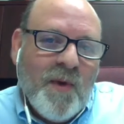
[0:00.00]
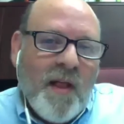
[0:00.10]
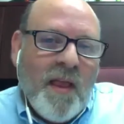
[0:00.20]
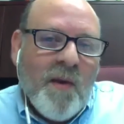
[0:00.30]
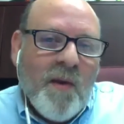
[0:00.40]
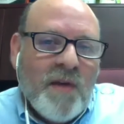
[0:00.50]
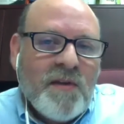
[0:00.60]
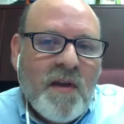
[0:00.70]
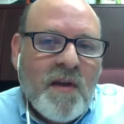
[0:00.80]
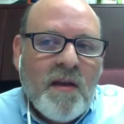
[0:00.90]
and it
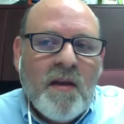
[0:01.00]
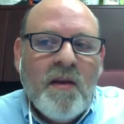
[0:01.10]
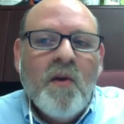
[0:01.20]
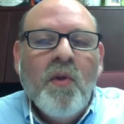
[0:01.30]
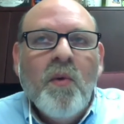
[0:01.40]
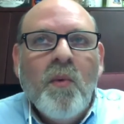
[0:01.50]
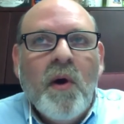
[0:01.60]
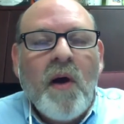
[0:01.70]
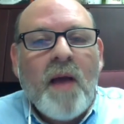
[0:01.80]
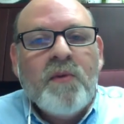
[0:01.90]
wasn't, and
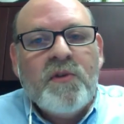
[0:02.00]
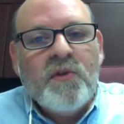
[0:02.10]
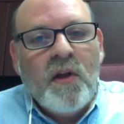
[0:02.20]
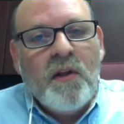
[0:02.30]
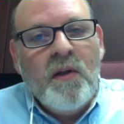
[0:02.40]
where I was struggling